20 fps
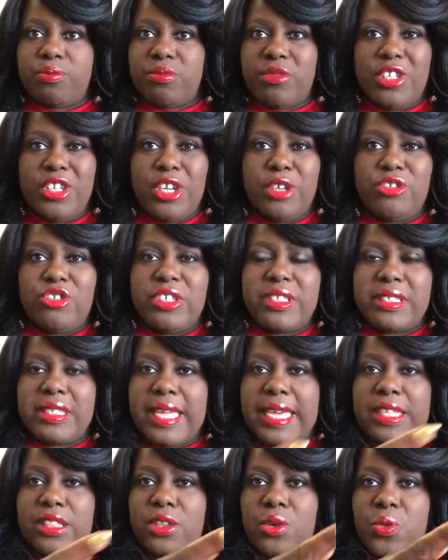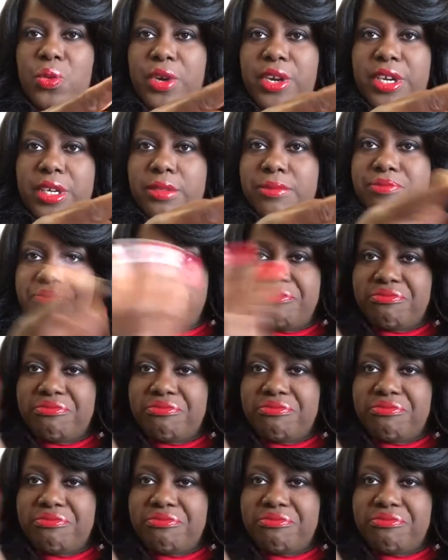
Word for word: you know, just like the word